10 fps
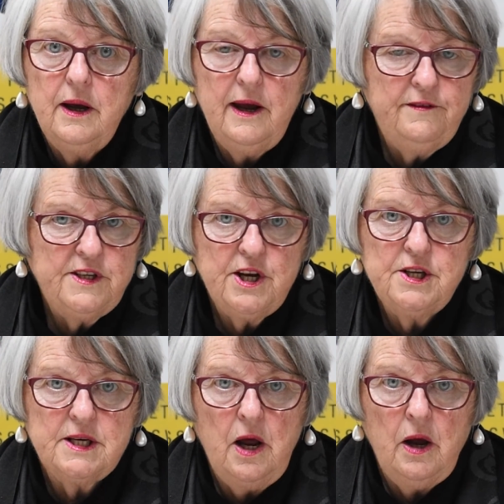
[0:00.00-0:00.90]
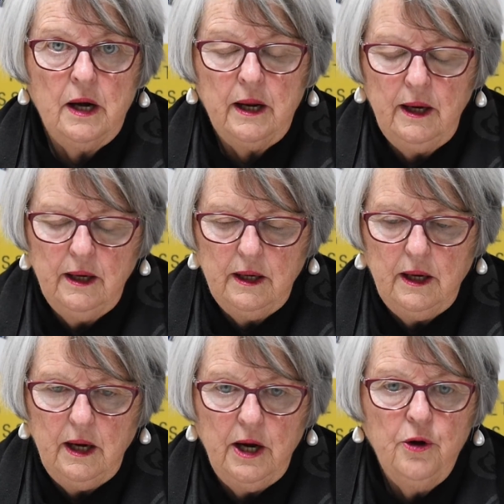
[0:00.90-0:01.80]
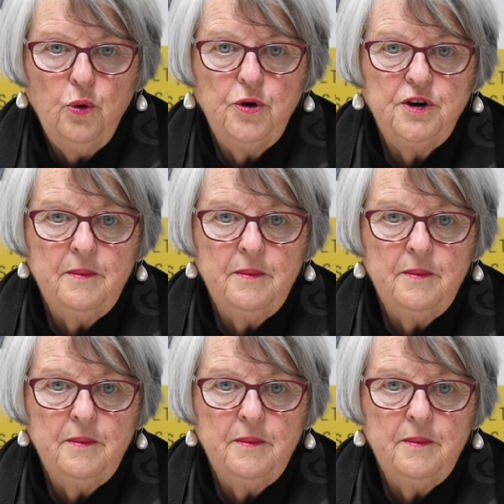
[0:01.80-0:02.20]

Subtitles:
ever so slightly in order to